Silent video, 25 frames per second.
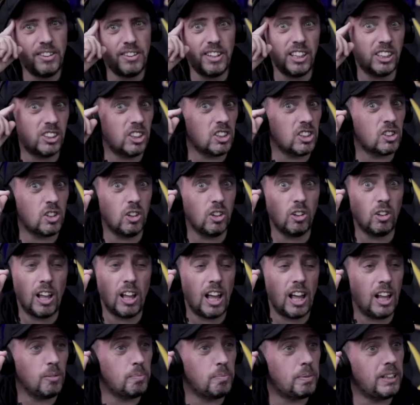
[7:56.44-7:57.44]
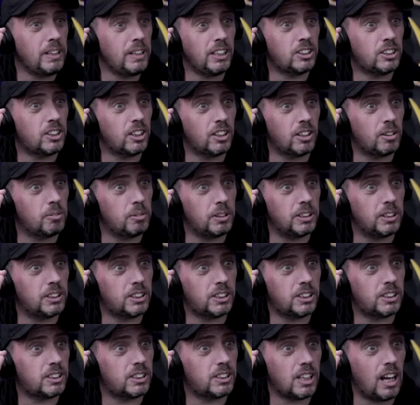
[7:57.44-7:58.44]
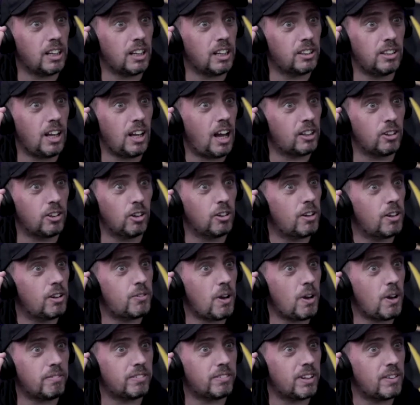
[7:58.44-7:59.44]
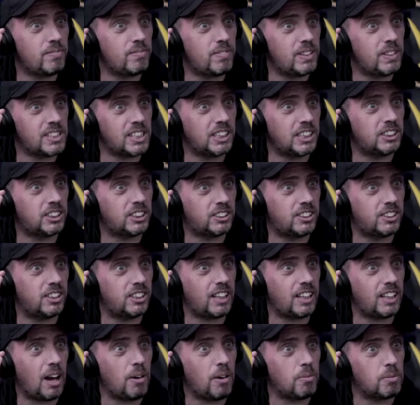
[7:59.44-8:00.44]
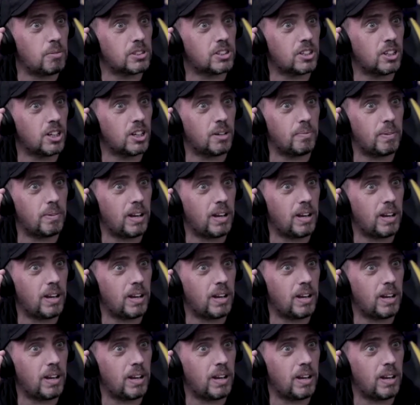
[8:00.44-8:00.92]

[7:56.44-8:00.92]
they're just all helping each other, which I don't know if you ever envisaged that was going to be